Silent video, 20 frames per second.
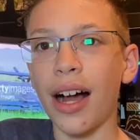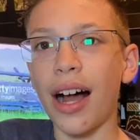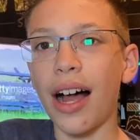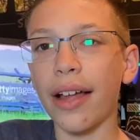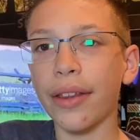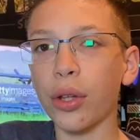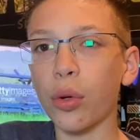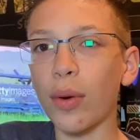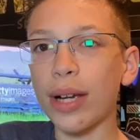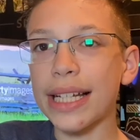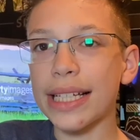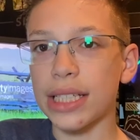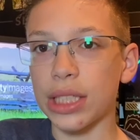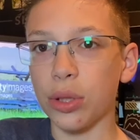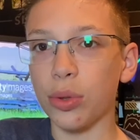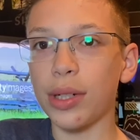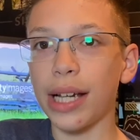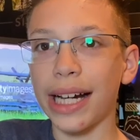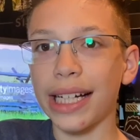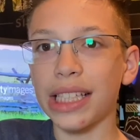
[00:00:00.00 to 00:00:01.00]
On the way
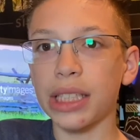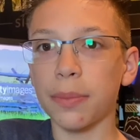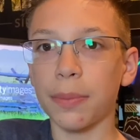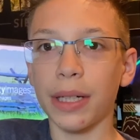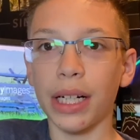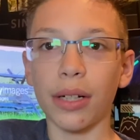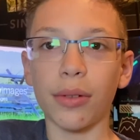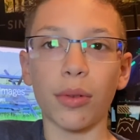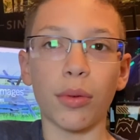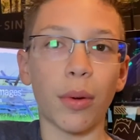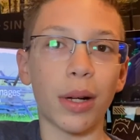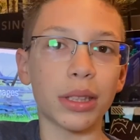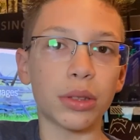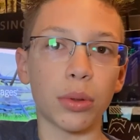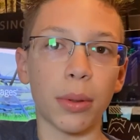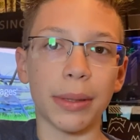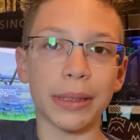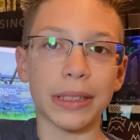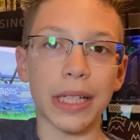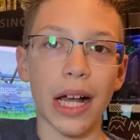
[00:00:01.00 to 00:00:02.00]
to Gettysburg, we went
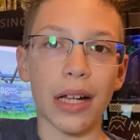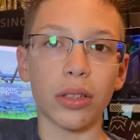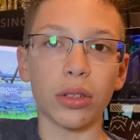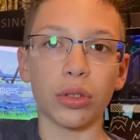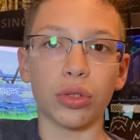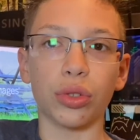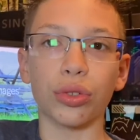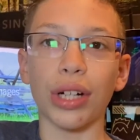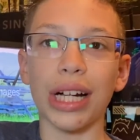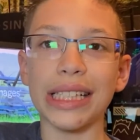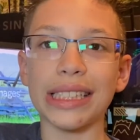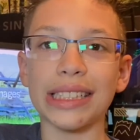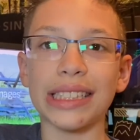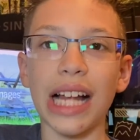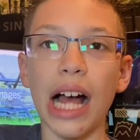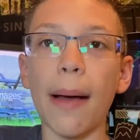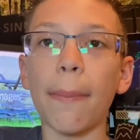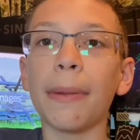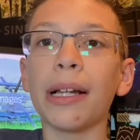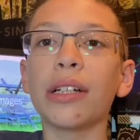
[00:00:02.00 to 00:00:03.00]
to a McDonald's rest
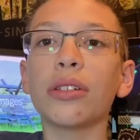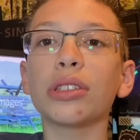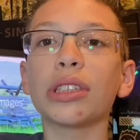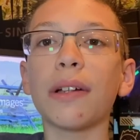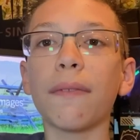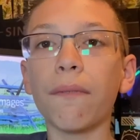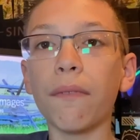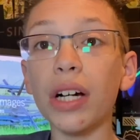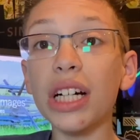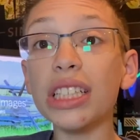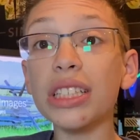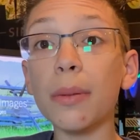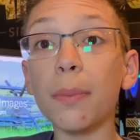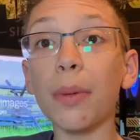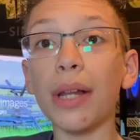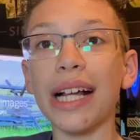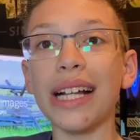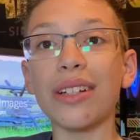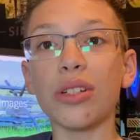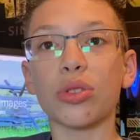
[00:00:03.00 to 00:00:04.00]
stop, and it was the first
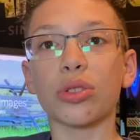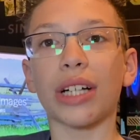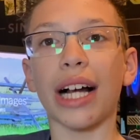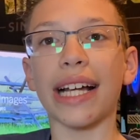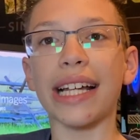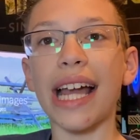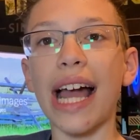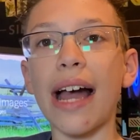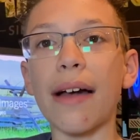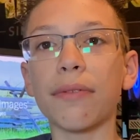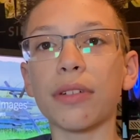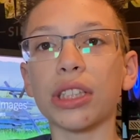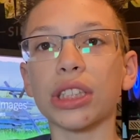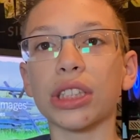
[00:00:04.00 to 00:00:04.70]
place where I ever